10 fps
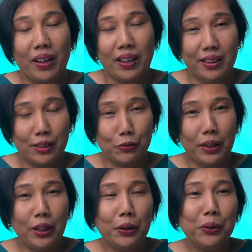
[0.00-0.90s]
In this
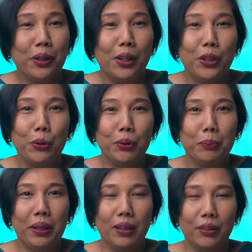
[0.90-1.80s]
video, you will
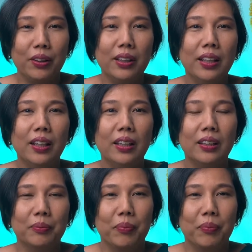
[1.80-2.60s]
be learning